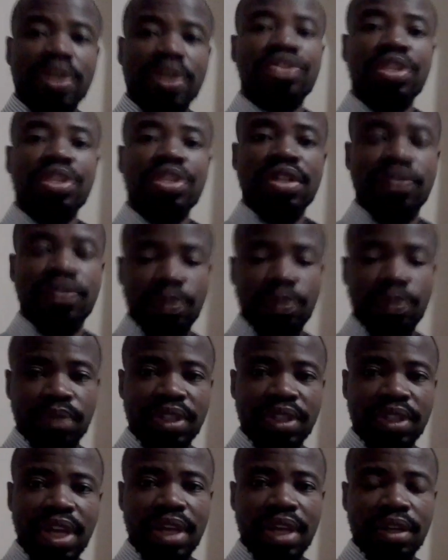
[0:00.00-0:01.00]
raise Jesus from
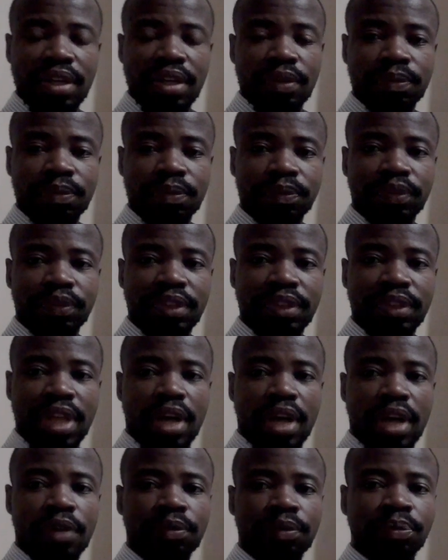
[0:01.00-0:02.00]
the dead.
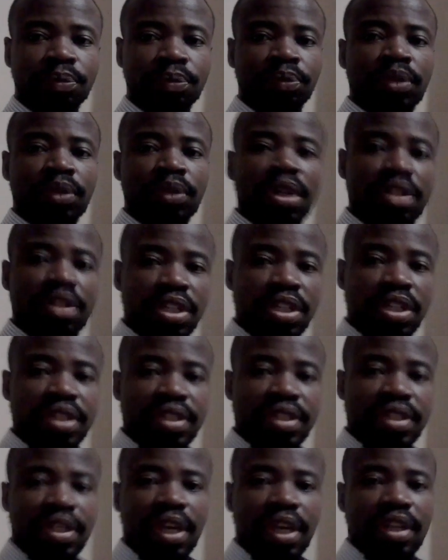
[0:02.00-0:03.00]
Now,
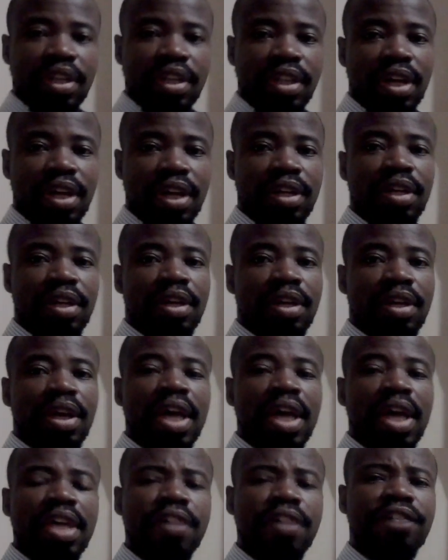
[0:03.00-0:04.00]
Jesus said that
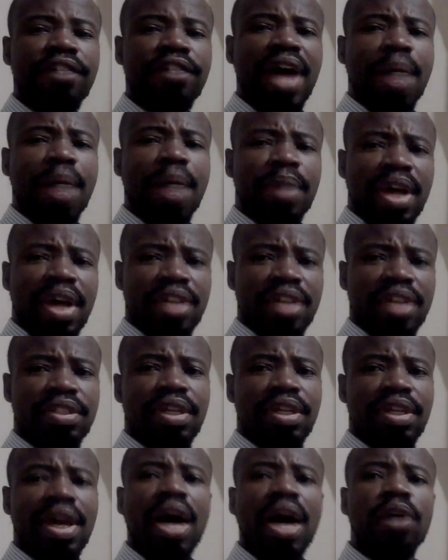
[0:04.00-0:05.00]
if I'm
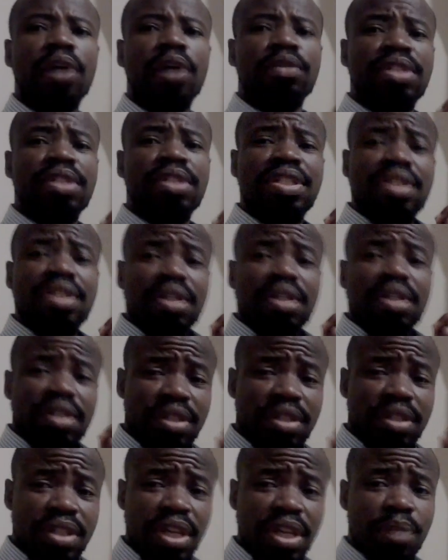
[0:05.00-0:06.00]
casting out
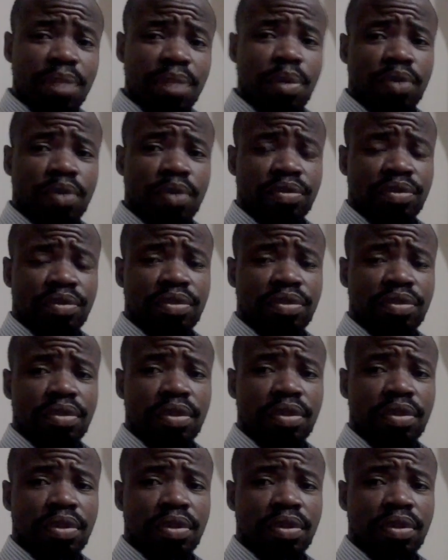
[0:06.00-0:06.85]
demons